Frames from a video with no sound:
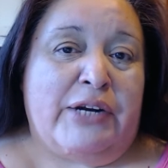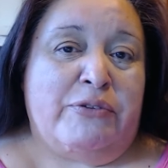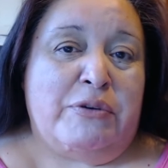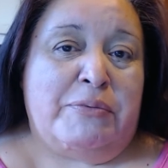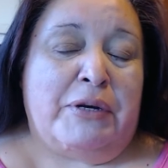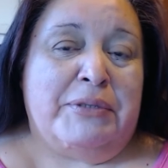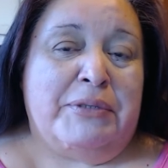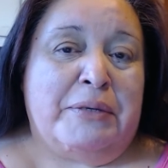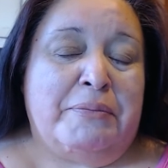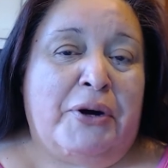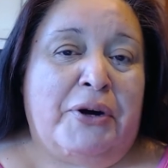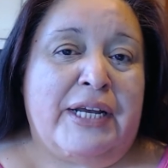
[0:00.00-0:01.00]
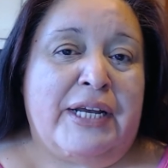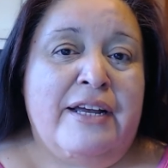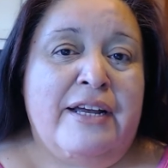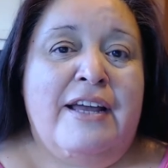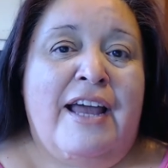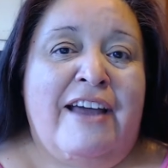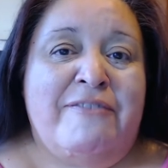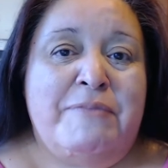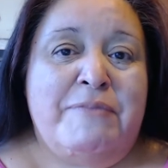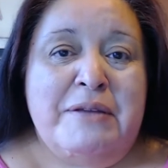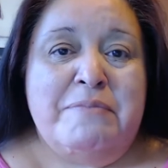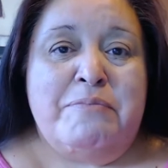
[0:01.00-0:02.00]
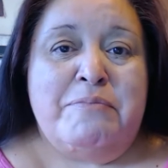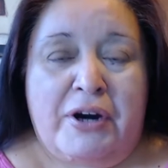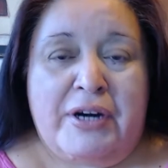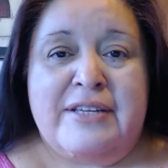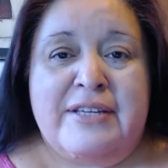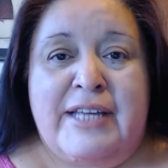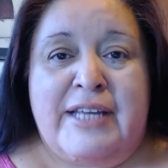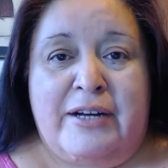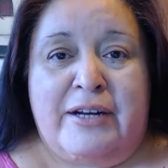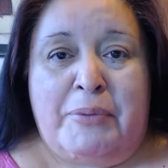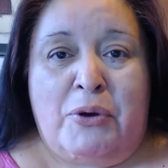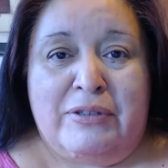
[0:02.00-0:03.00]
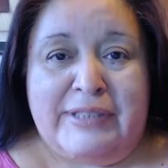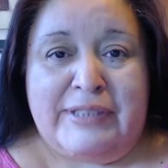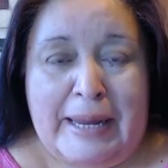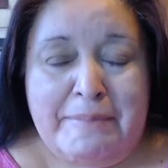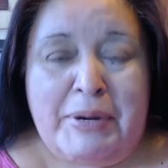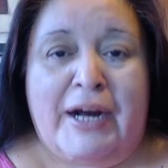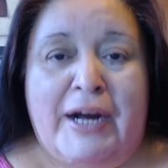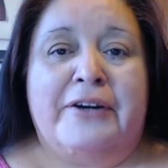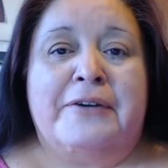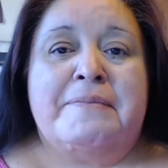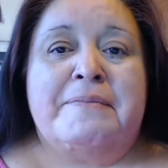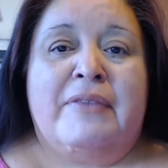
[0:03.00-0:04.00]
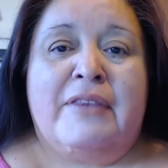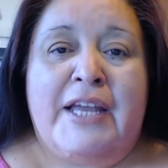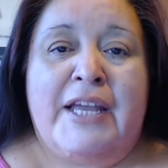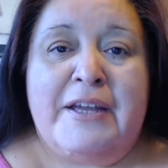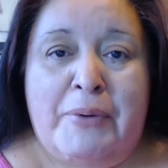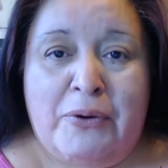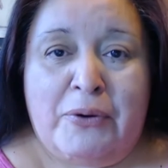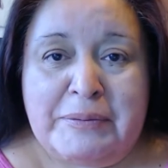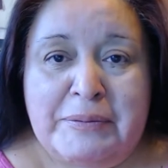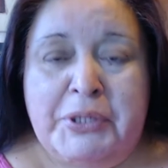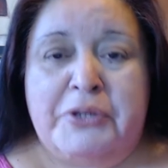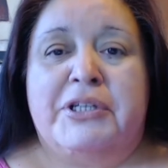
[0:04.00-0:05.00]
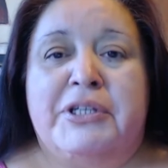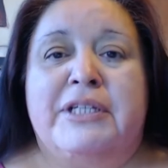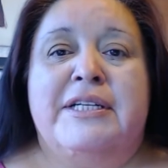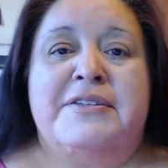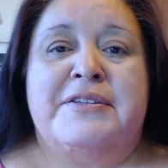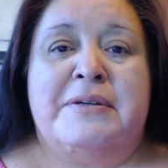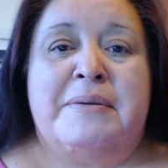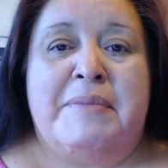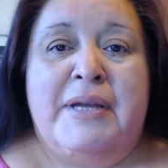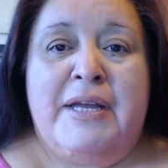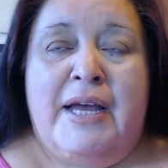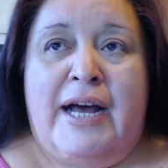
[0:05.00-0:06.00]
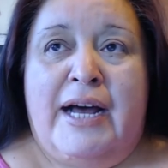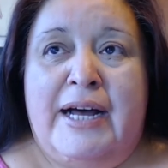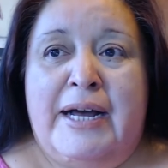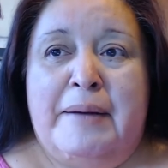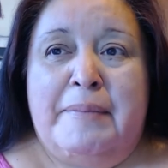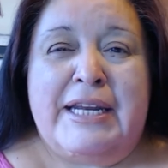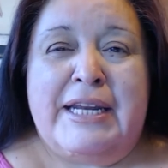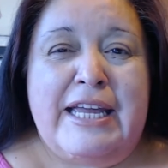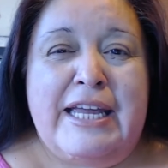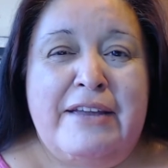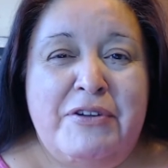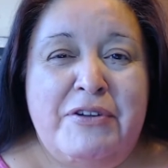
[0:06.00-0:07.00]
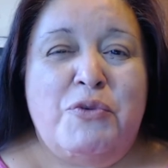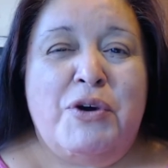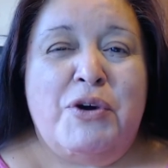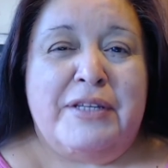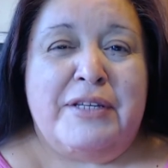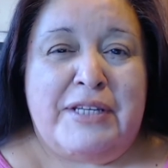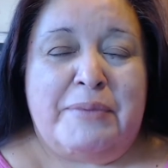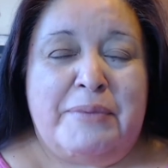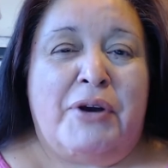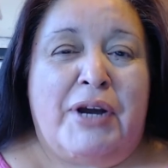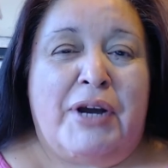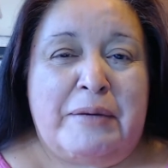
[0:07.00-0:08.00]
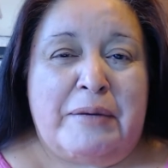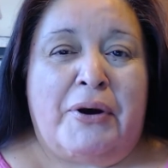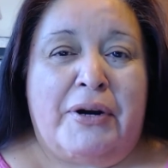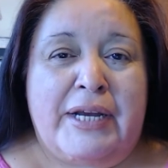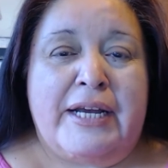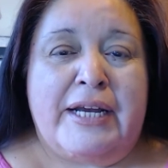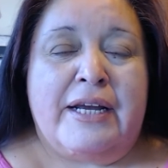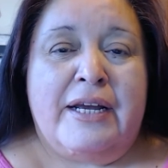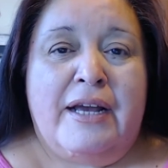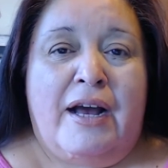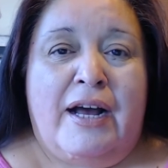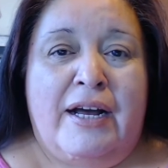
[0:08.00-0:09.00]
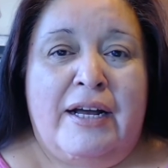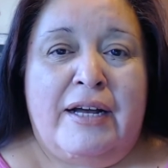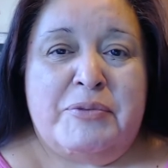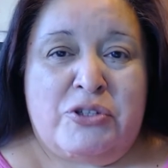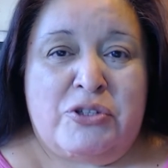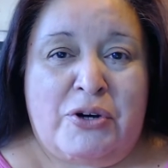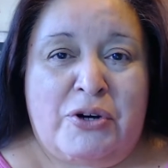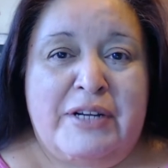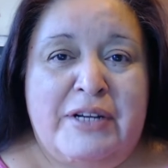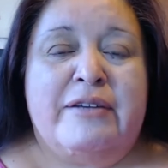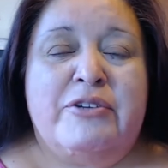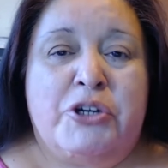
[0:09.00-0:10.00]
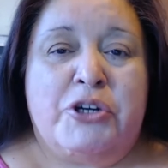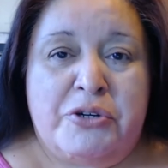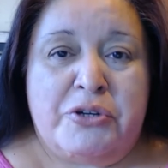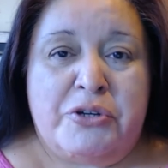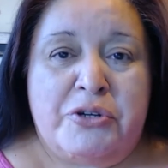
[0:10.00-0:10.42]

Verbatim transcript: Republican Party, have been parties that uphold empire, they uphold imperialism. Um, and even when the Democratic Party uh, started encouraging